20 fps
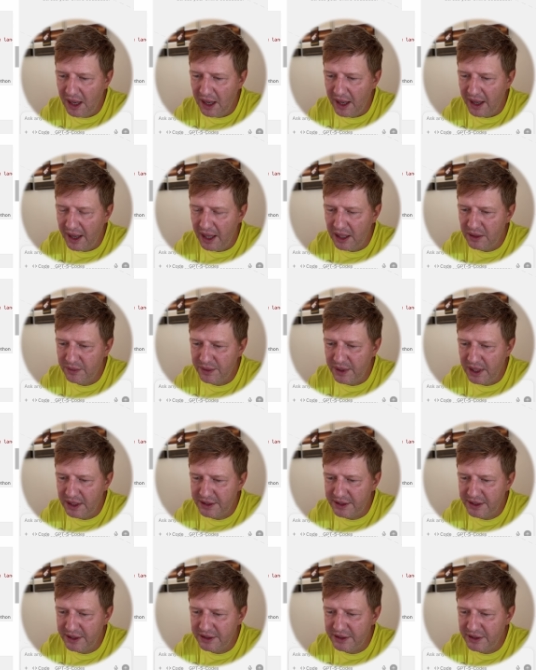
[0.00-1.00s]
And we
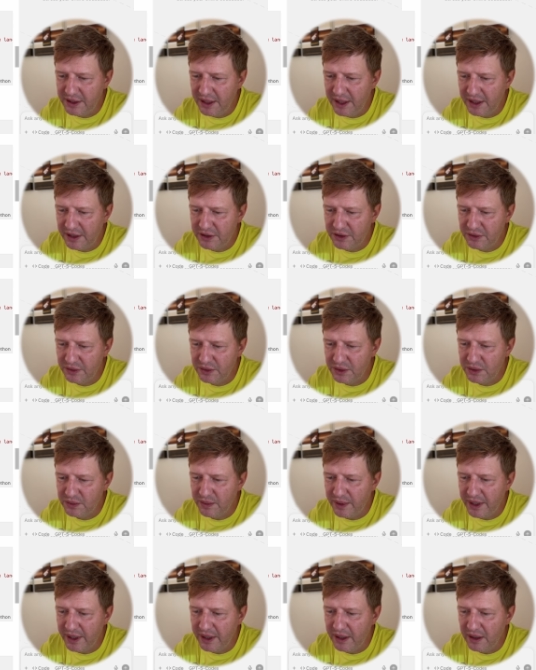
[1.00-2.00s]
ask in select tools
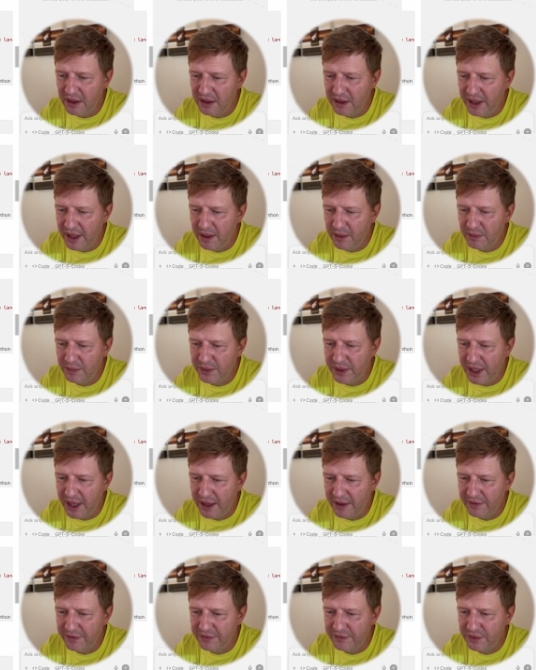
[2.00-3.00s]
via LLM, we,
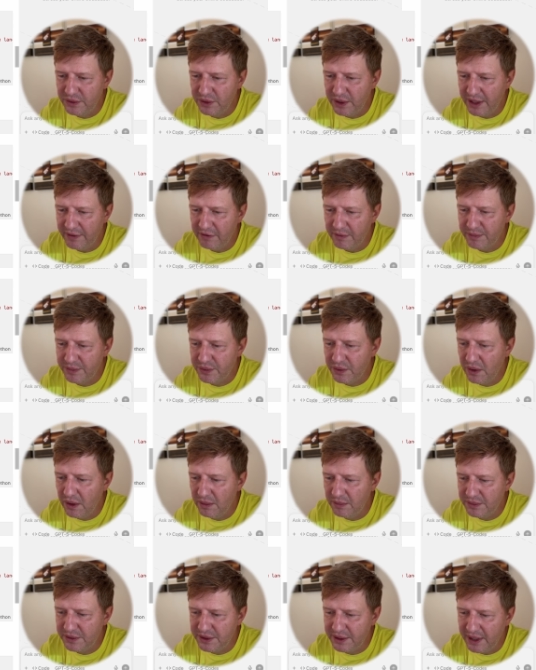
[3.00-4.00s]
have, we do have a
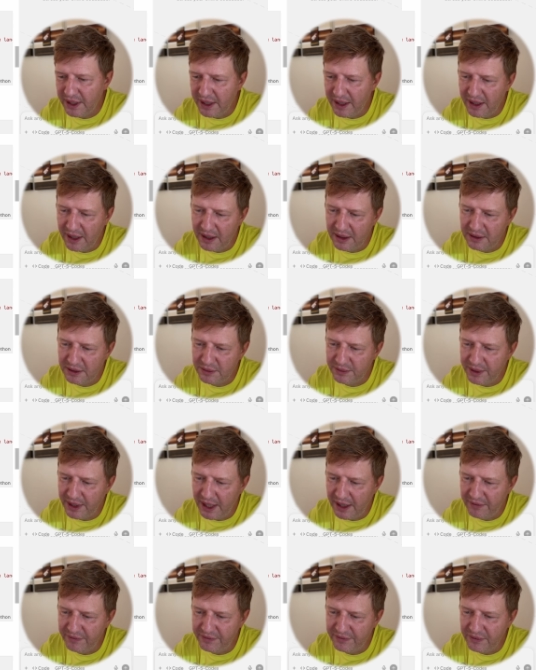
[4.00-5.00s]
prompt and we
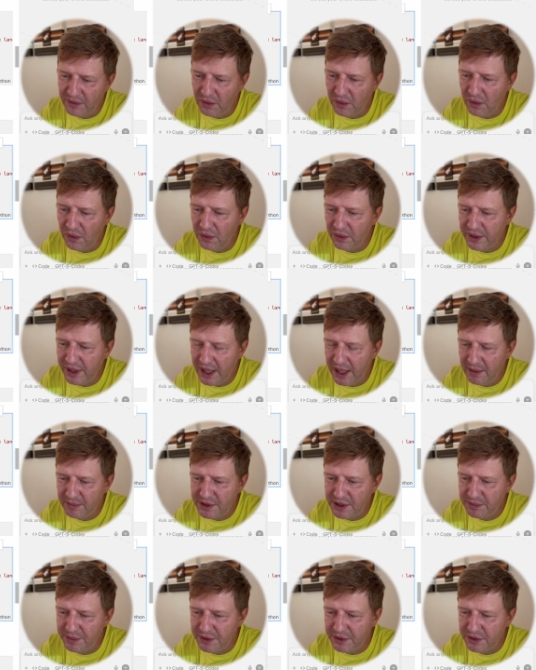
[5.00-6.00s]
have all the
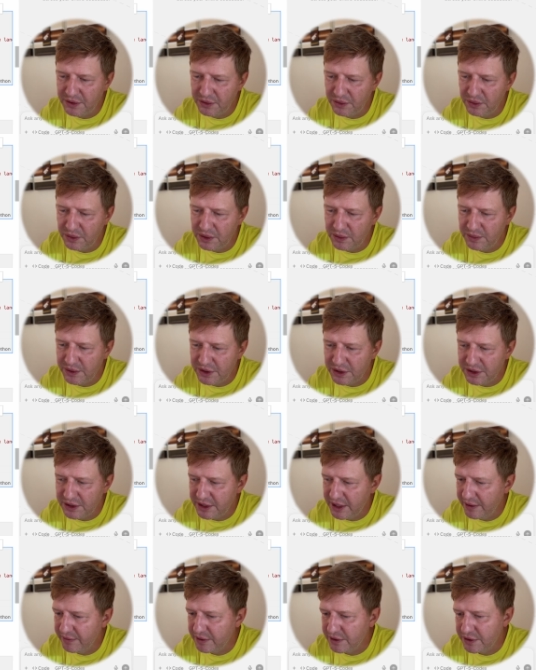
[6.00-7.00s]
MCP tools, which are
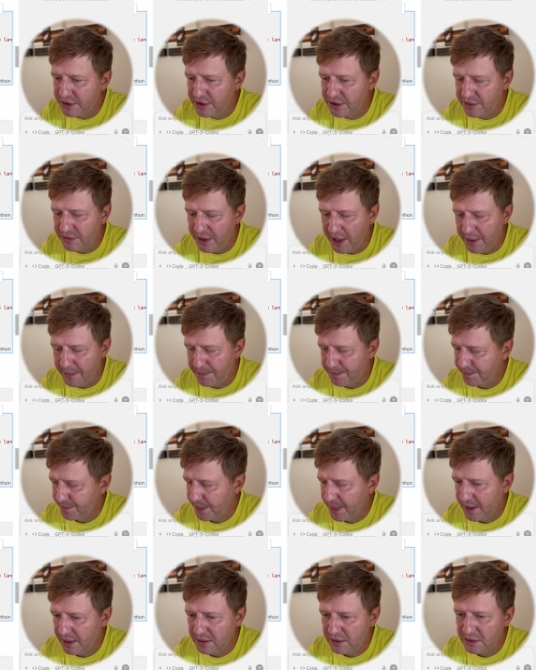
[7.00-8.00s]
73.
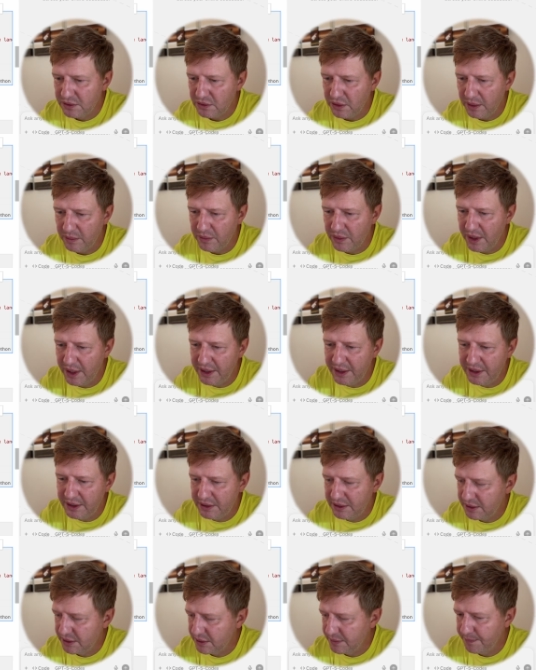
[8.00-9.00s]
So I'm running
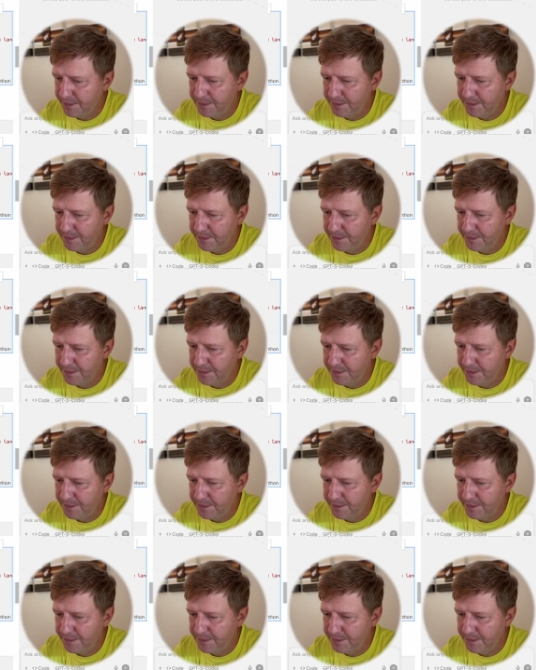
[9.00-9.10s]
it.